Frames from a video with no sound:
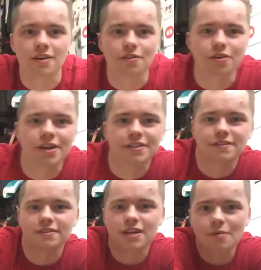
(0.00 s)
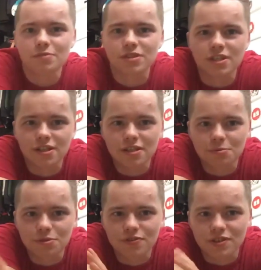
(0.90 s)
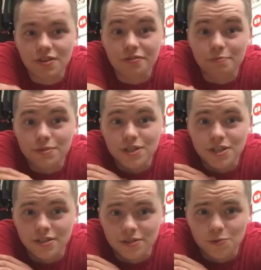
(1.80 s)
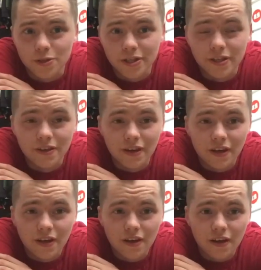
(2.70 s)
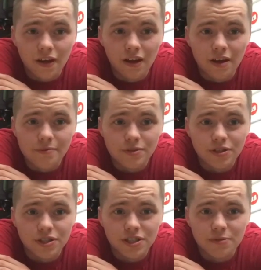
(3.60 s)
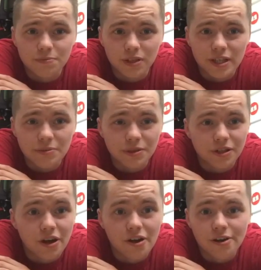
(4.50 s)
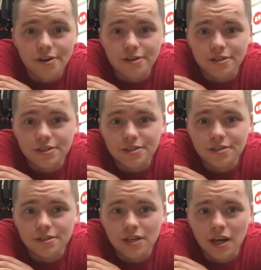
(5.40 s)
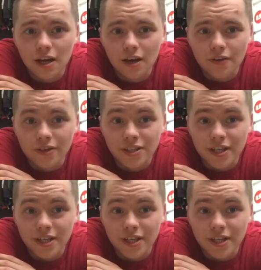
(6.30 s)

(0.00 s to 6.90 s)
Right, the camera's in a little bit of a different position this week. Um, just simply because this